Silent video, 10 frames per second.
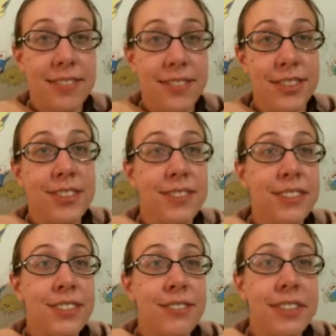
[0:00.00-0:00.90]
So if
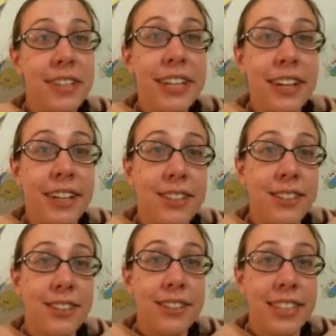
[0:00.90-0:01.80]
there's a very hard
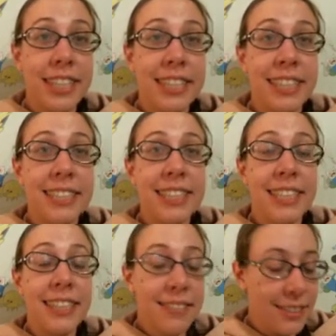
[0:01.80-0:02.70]
corner like this, it
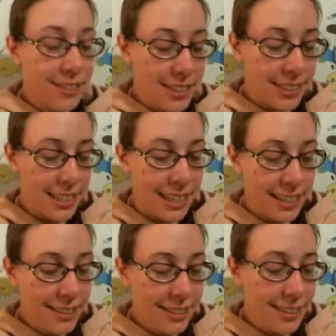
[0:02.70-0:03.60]
gives you this
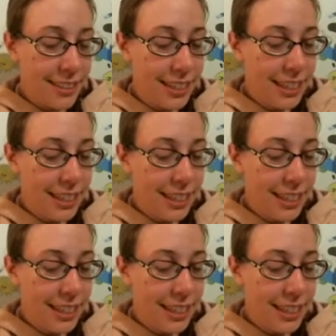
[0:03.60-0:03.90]
other